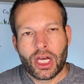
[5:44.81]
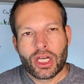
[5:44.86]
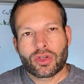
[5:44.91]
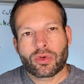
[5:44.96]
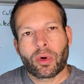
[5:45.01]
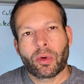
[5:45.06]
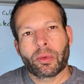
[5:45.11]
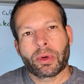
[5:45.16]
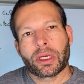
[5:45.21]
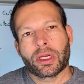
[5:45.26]

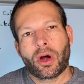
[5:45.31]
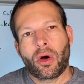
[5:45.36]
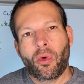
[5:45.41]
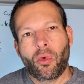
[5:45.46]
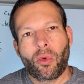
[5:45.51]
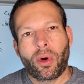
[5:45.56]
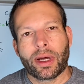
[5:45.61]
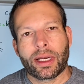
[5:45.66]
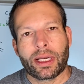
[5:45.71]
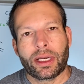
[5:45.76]
So what we
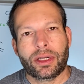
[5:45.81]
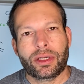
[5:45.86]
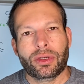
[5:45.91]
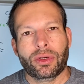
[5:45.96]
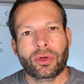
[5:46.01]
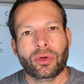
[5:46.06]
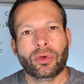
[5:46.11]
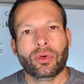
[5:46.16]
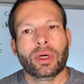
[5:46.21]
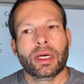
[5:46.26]
don't want to
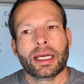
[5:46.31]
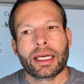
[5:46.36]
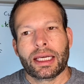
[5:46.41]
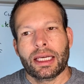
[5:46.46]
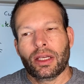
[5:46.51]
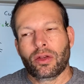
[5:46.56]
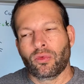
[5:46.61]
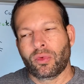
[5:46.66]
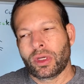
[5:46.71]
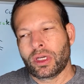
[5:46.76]
do,
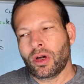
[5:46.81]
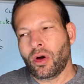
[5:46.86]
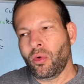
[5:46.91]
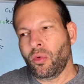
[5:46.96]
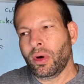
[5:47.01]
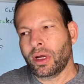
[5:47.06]
we don't